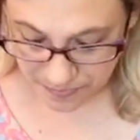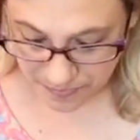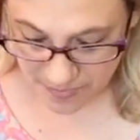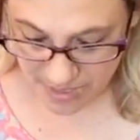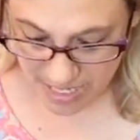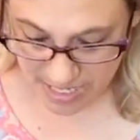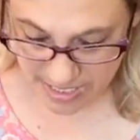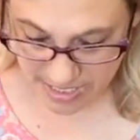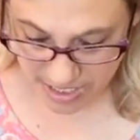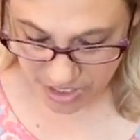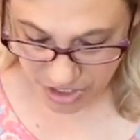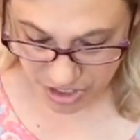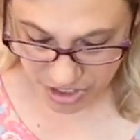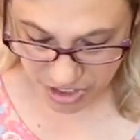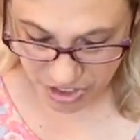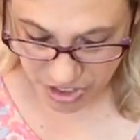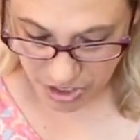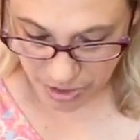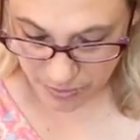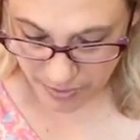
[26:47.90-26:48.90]

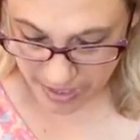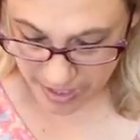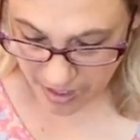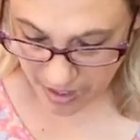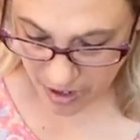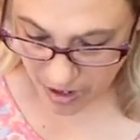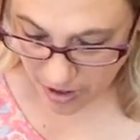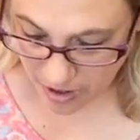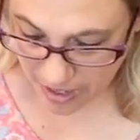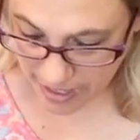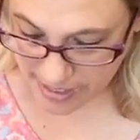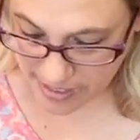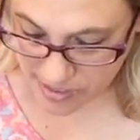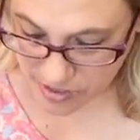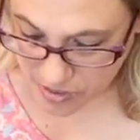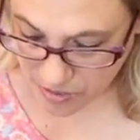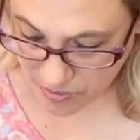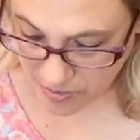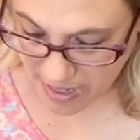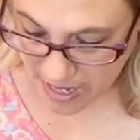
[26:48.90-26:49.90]
addition to it. All right,
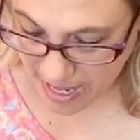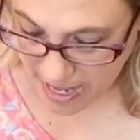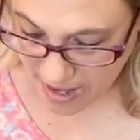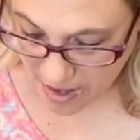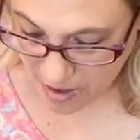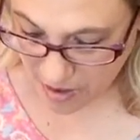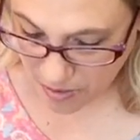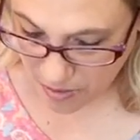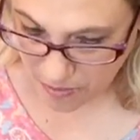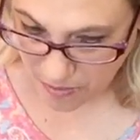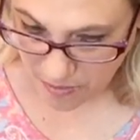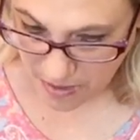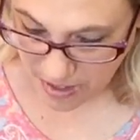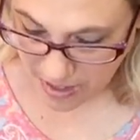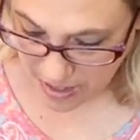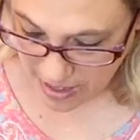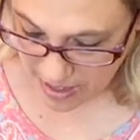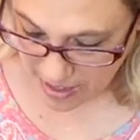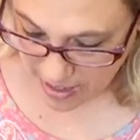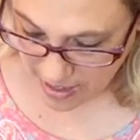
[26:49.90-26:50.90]
so now
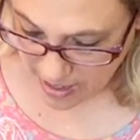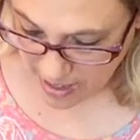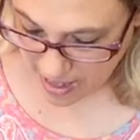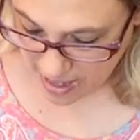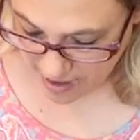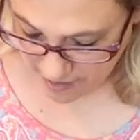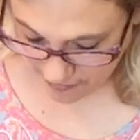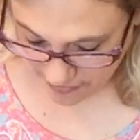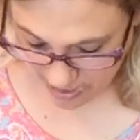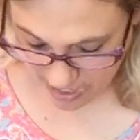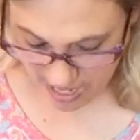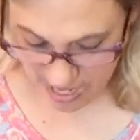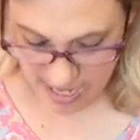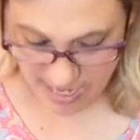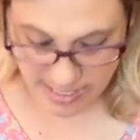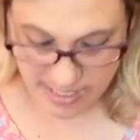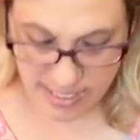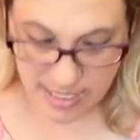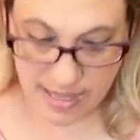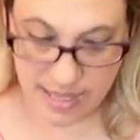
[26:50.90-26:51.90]
I've
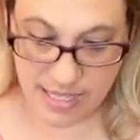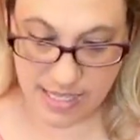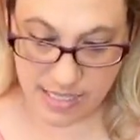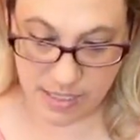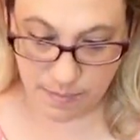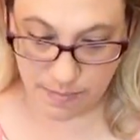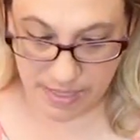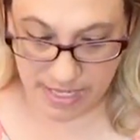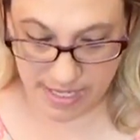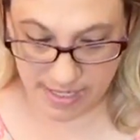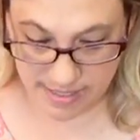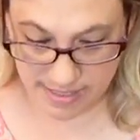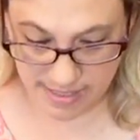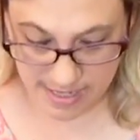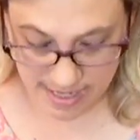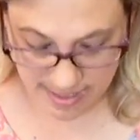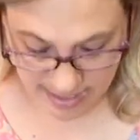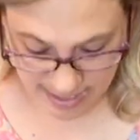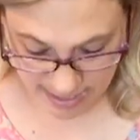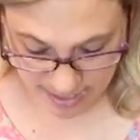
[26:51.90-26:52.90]
got this piece, and I
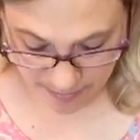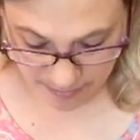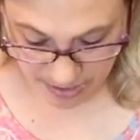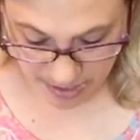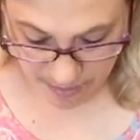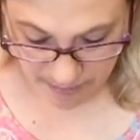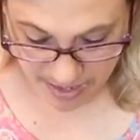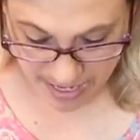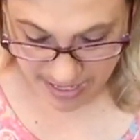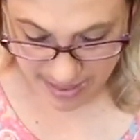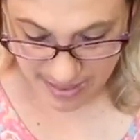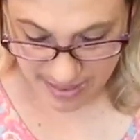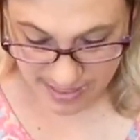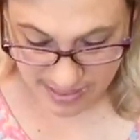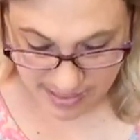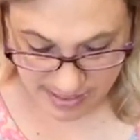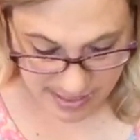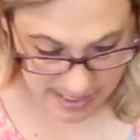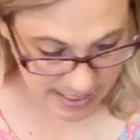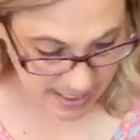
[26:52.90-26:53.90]
think I'm gonna make
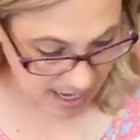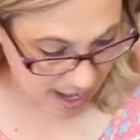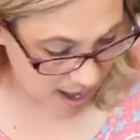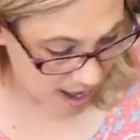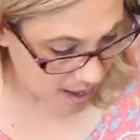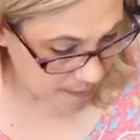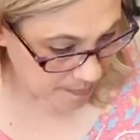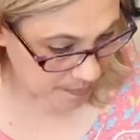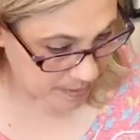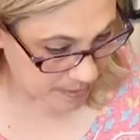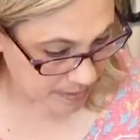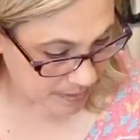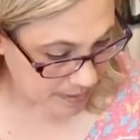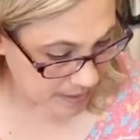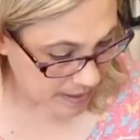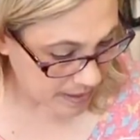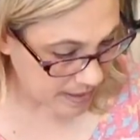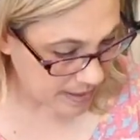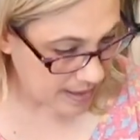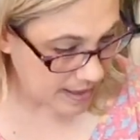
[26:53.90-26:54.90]
this the top.
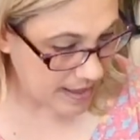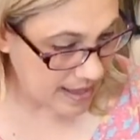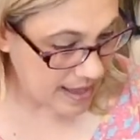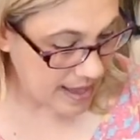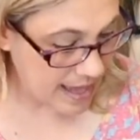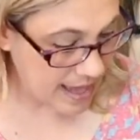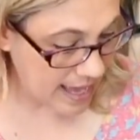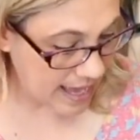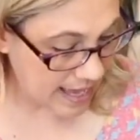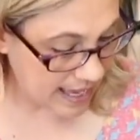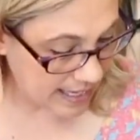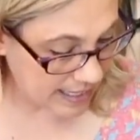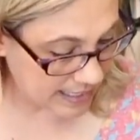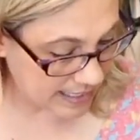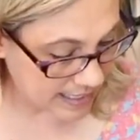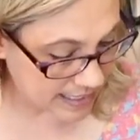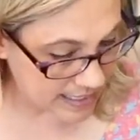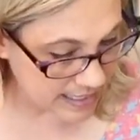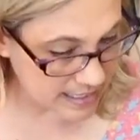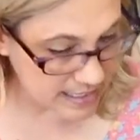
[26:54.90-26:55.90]

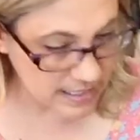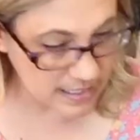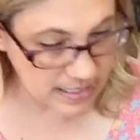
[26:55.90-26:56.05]
And